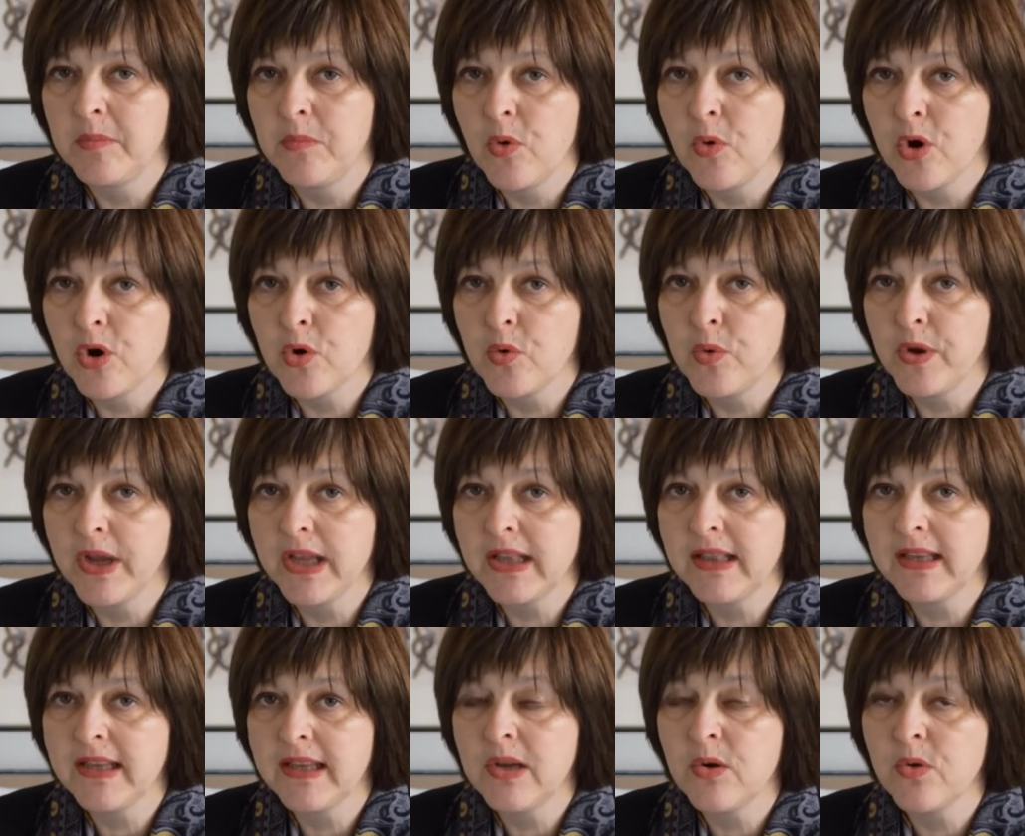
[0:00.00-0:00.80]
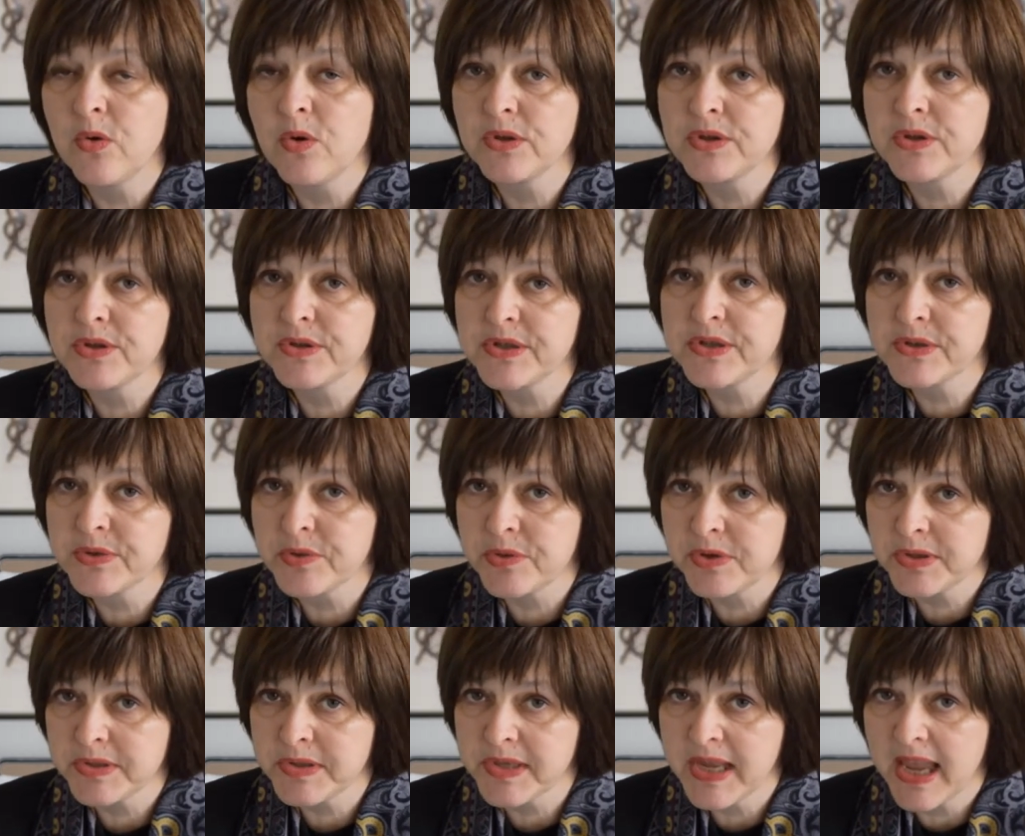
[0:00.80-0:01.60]
more quickly or to
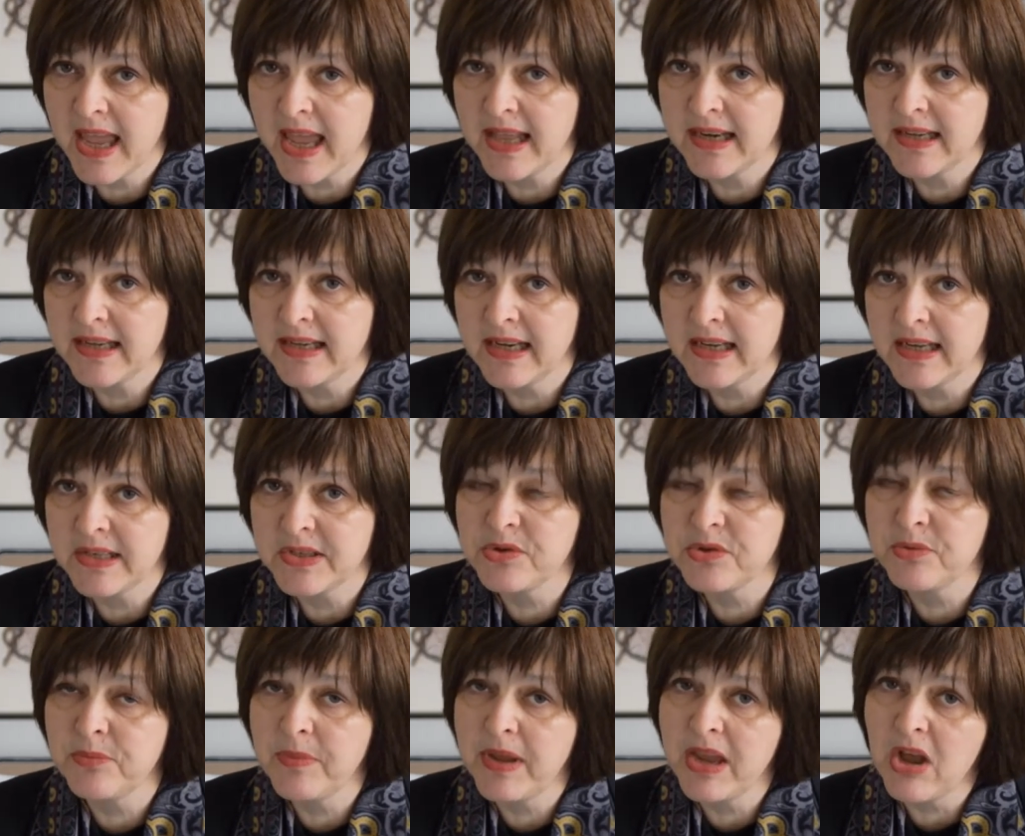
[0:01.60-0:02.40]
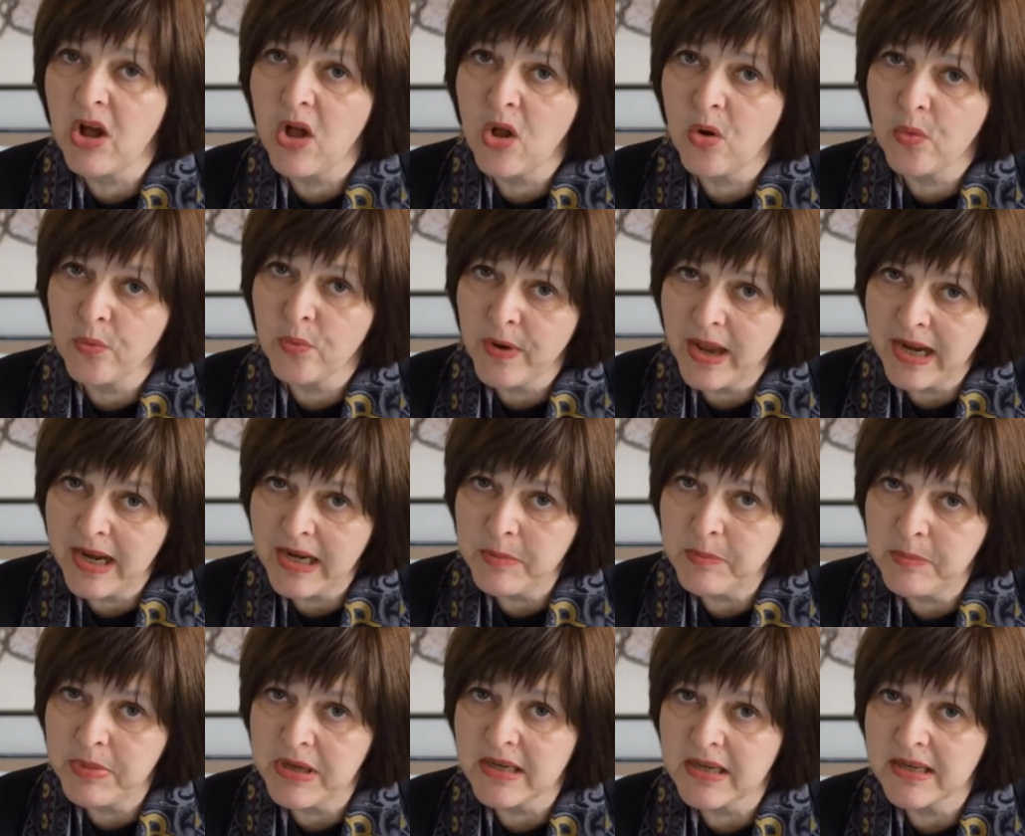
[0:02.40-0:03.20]
source candidates who may
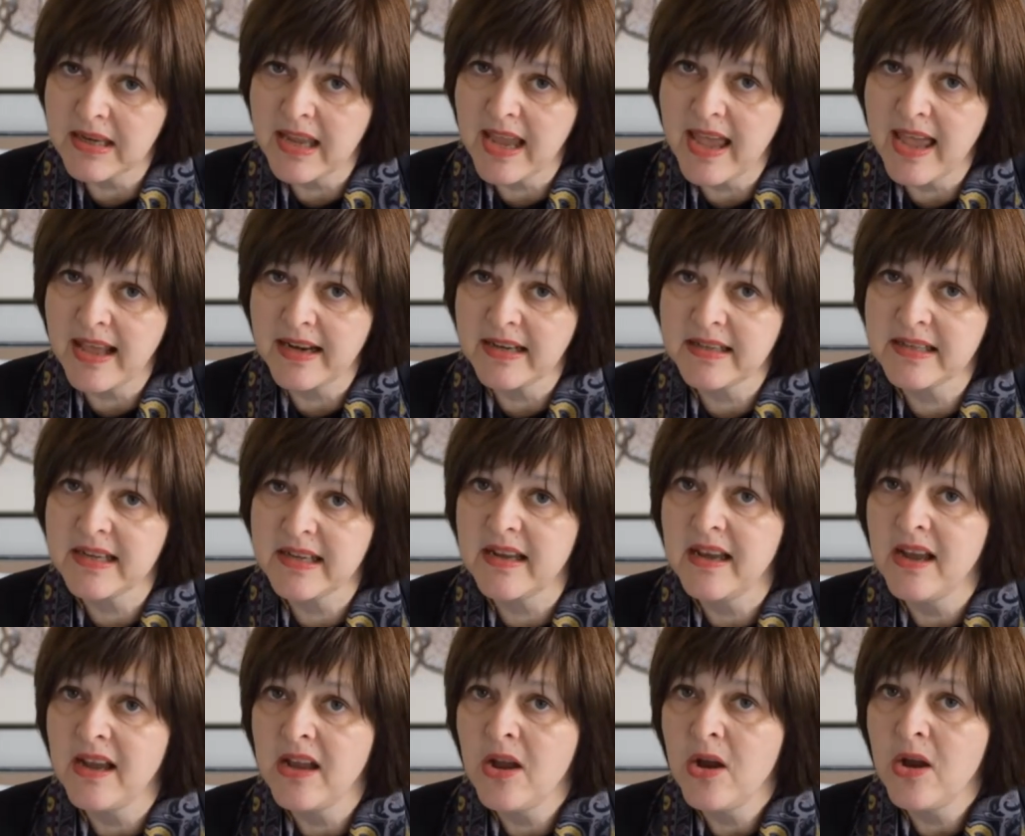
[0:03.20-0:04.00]
already be in Canada